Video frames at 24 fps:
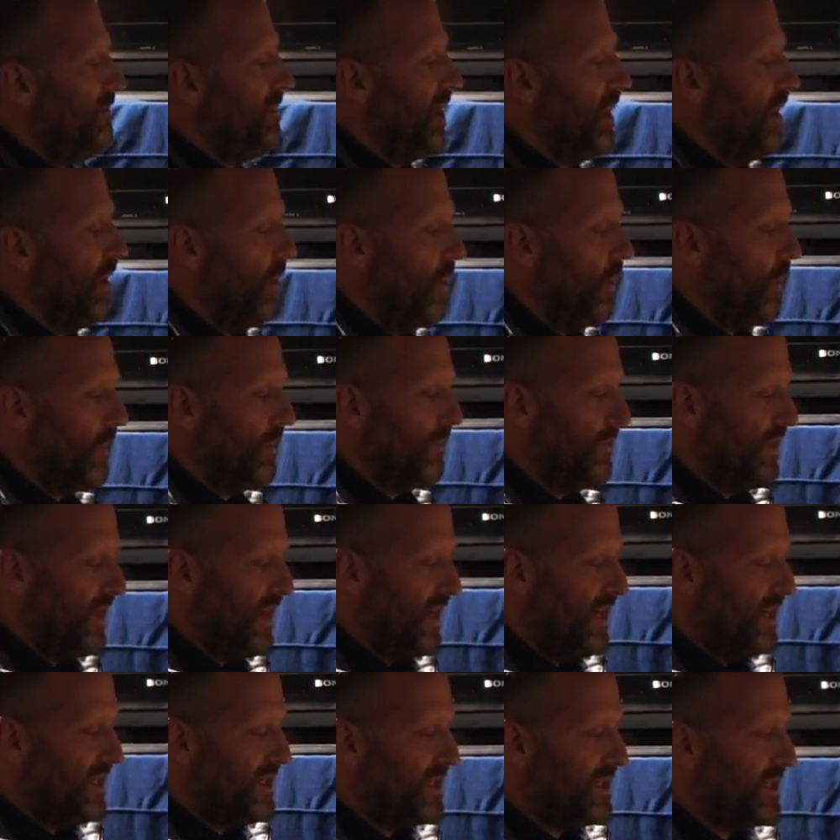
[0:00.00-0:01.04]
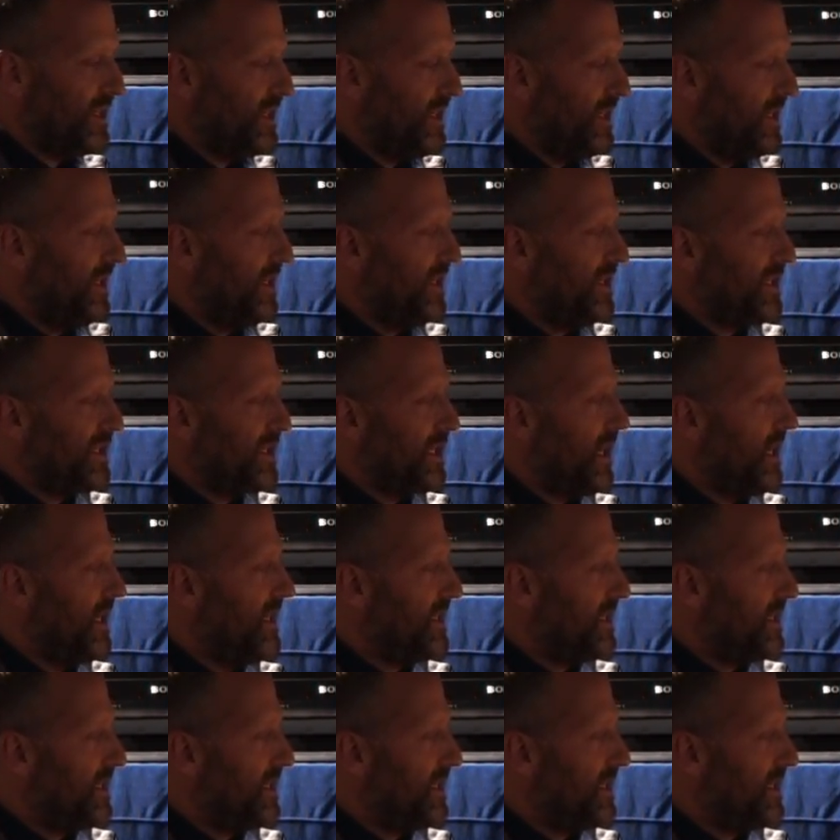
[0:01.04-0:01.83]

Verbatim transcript: But all of this is,